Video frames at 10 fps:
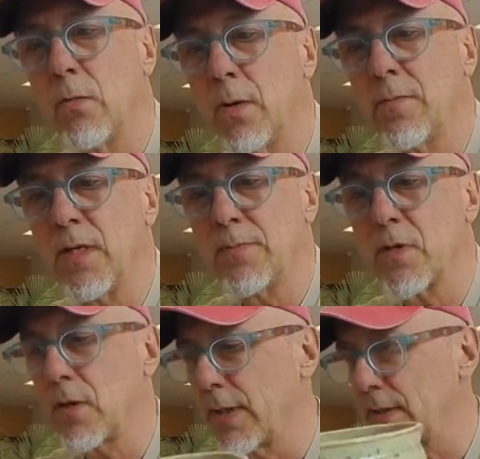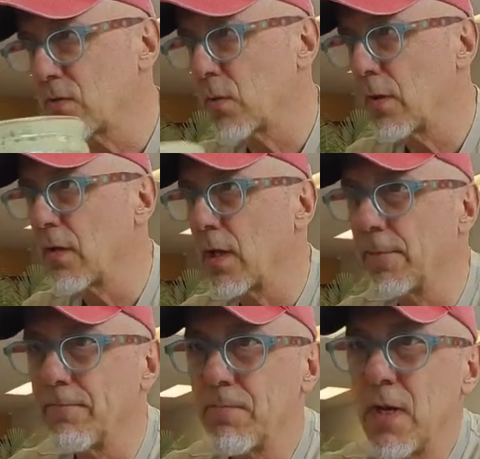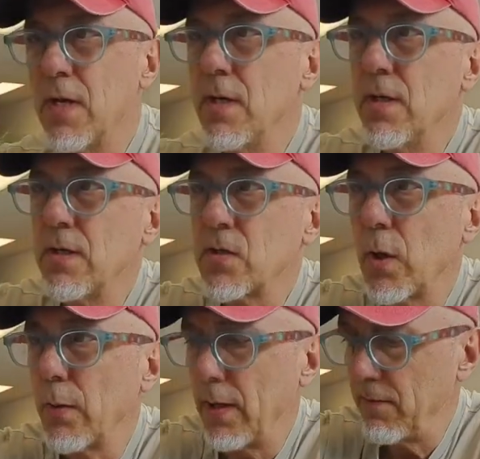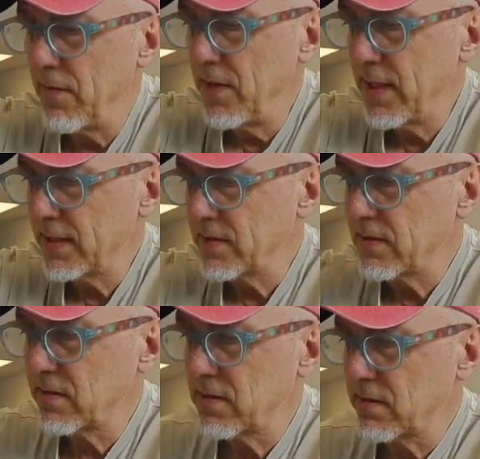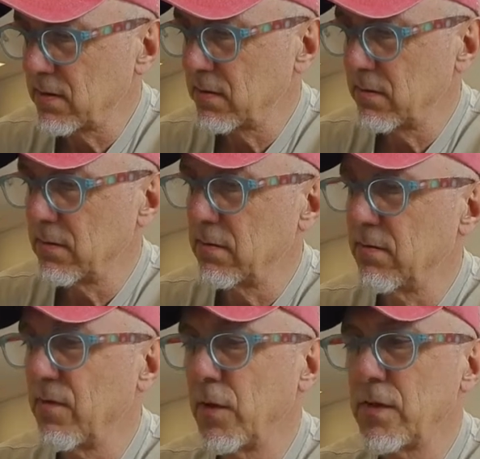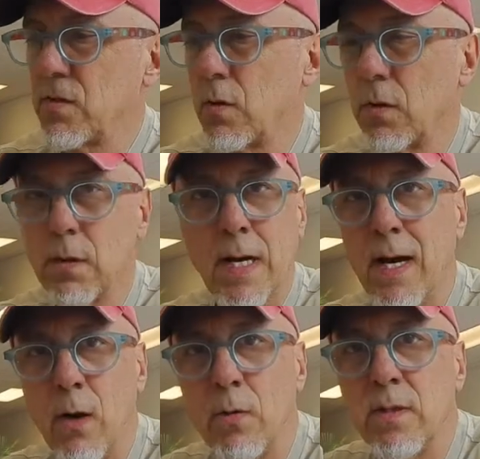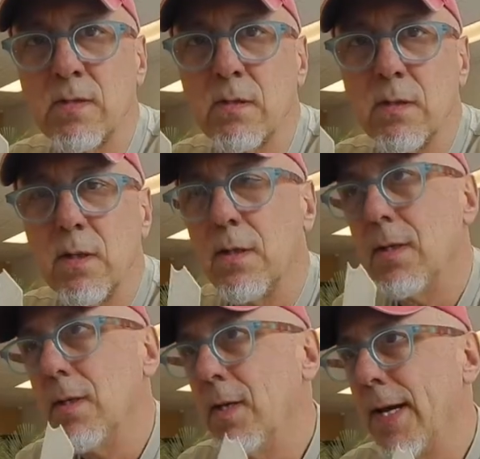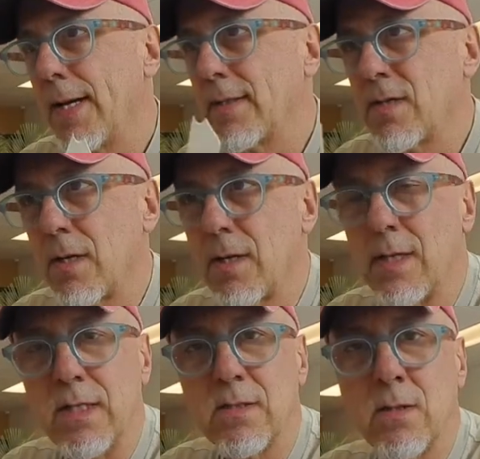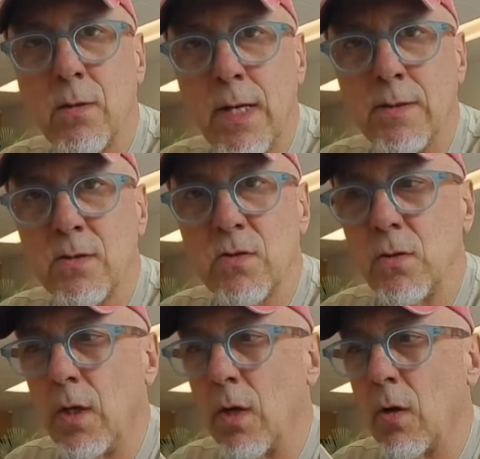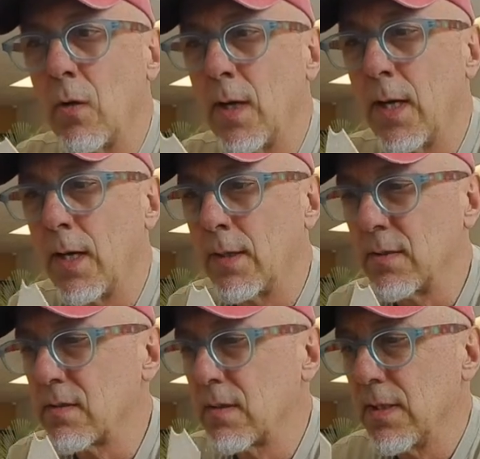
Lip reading: rim dips, all that sort of thing. So anyway, this foot tool, I always had a ton of these around the studio, and